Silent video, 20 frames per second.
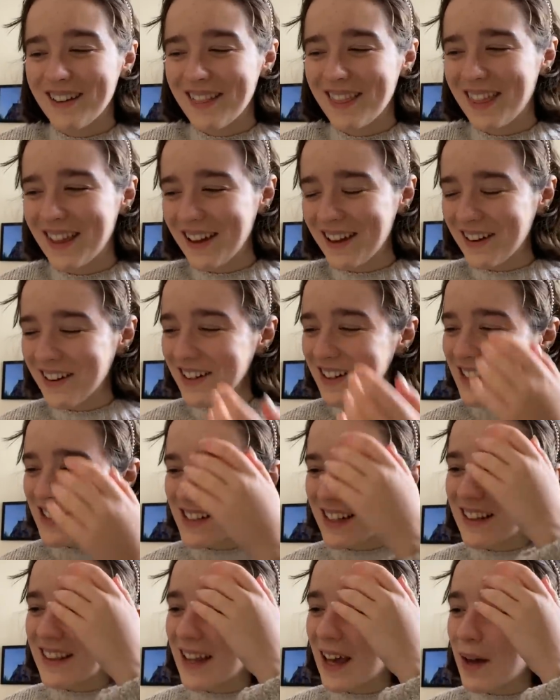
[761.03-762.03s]
I think I already
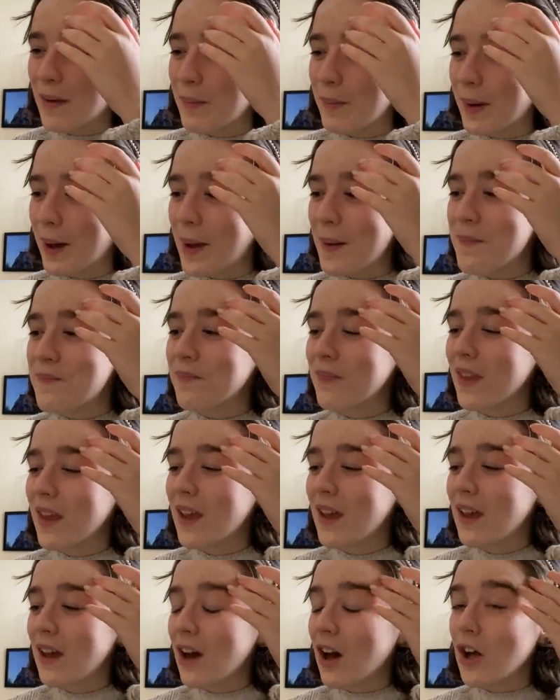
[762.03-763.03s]
said that, but
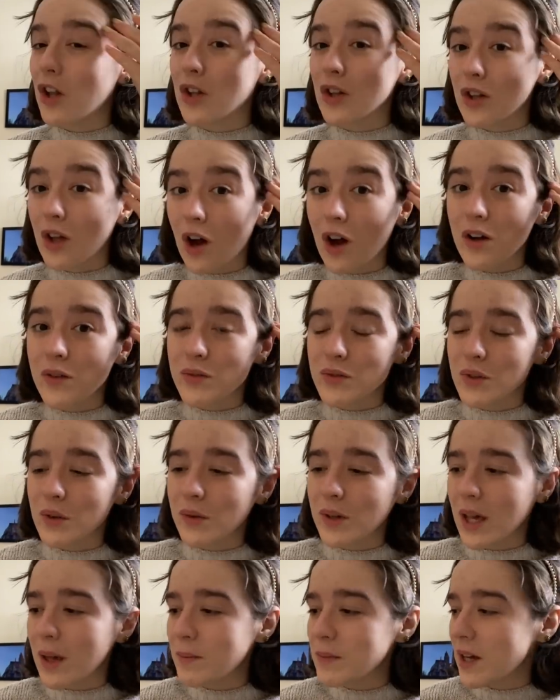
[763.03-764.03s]
a lot of snow
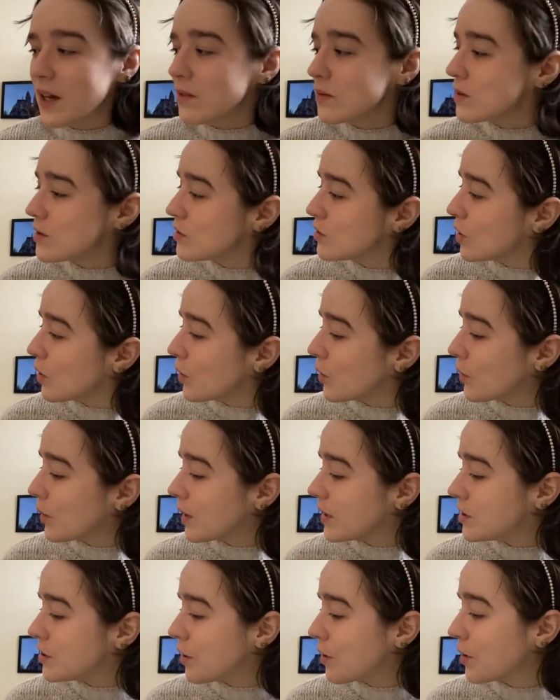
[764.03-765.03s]
came down, so
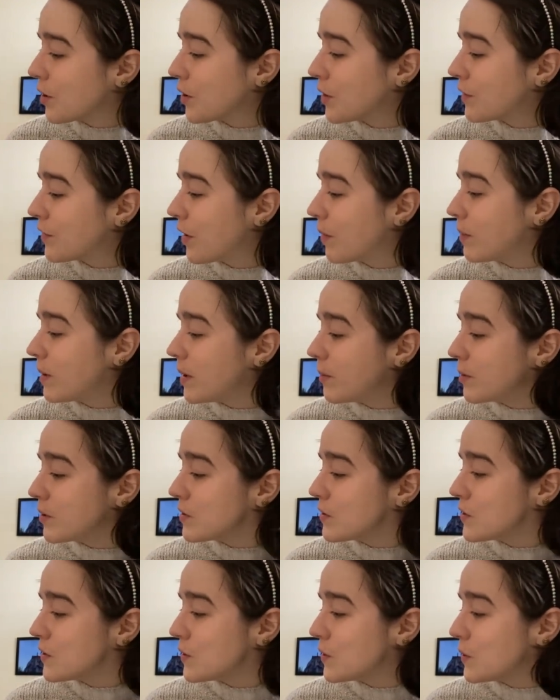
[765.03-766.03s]
I don't know if I'll be able
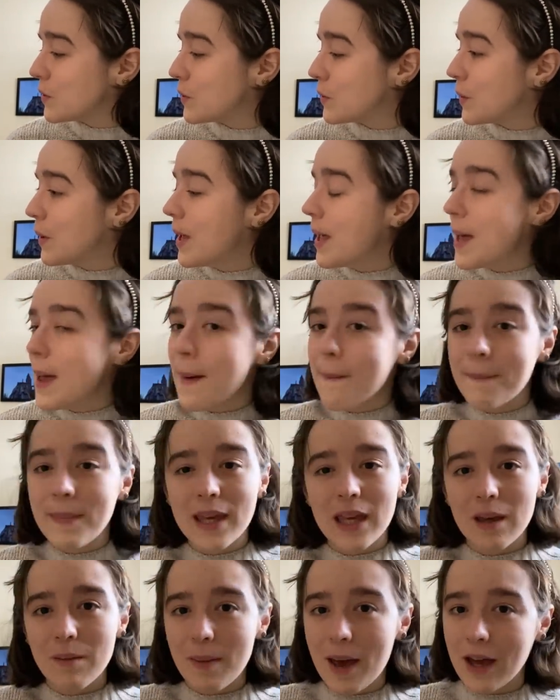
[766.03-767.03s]
to
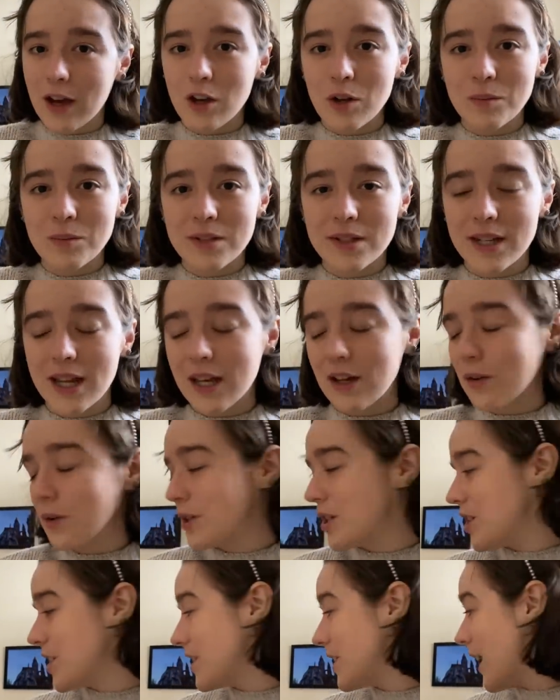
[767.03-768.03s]
make it back home tonight or
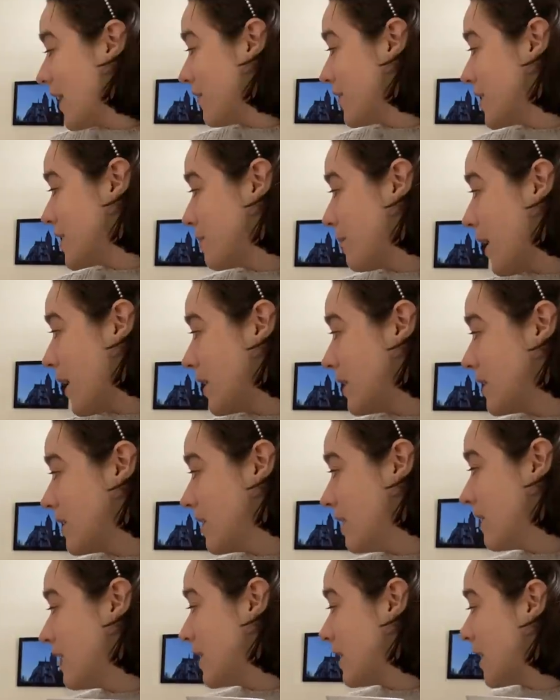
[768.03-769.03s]
just have to spend
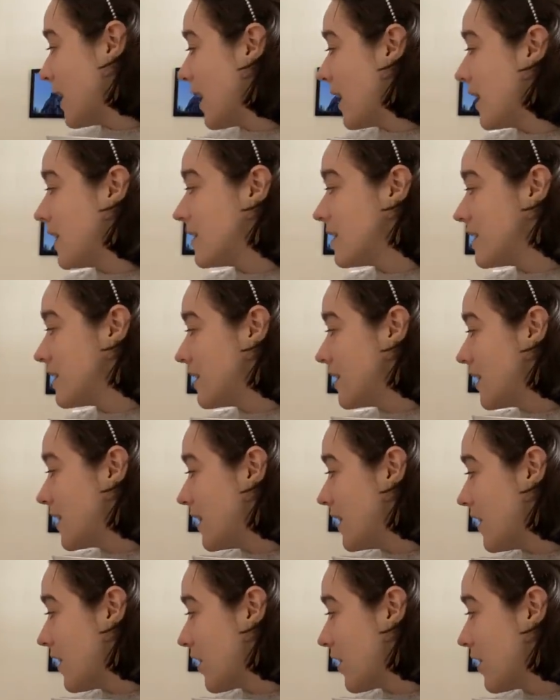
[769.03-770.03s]
the night
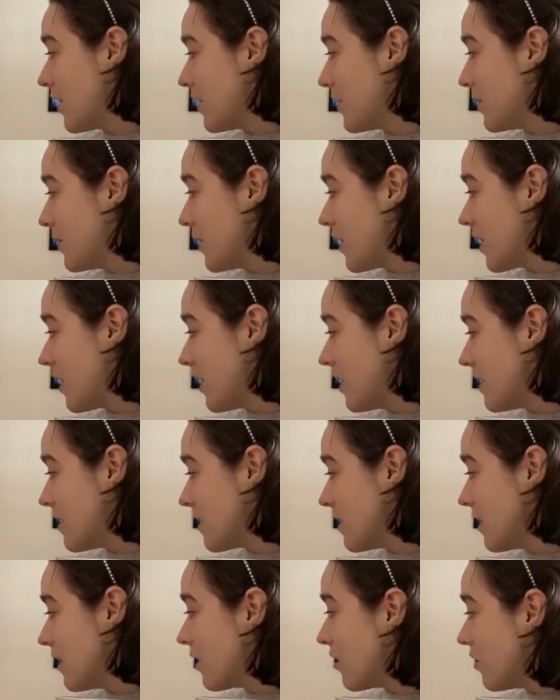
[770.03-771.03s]
here with
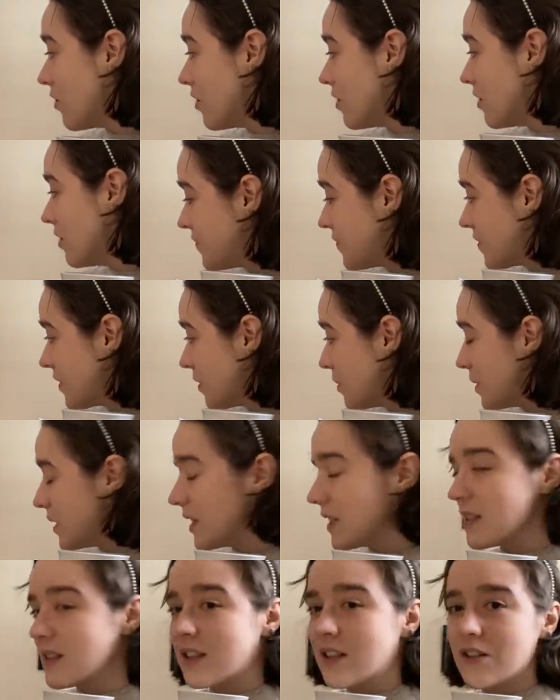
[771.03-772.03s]
this little with
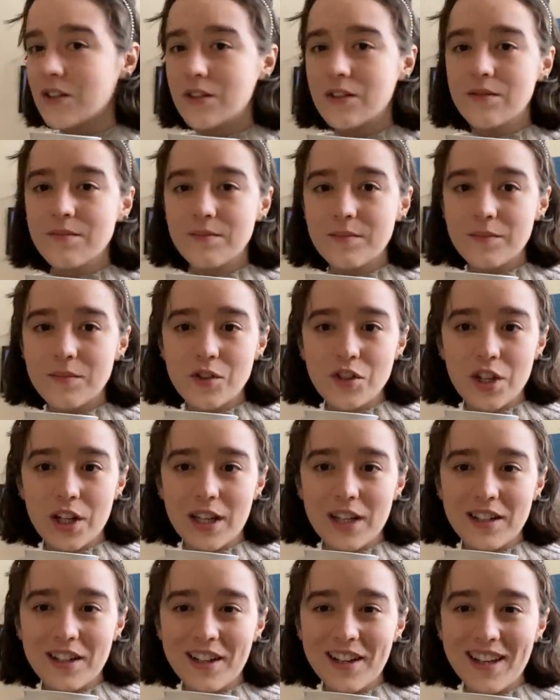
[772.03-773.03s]
this little
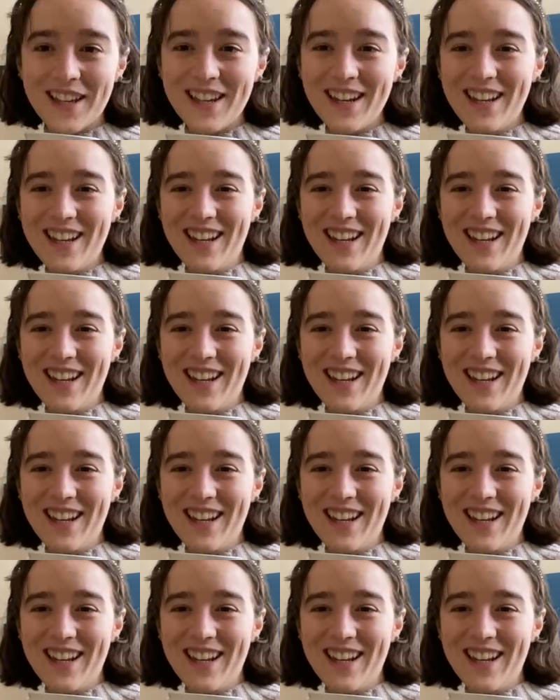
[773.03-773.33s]
chicken nugget.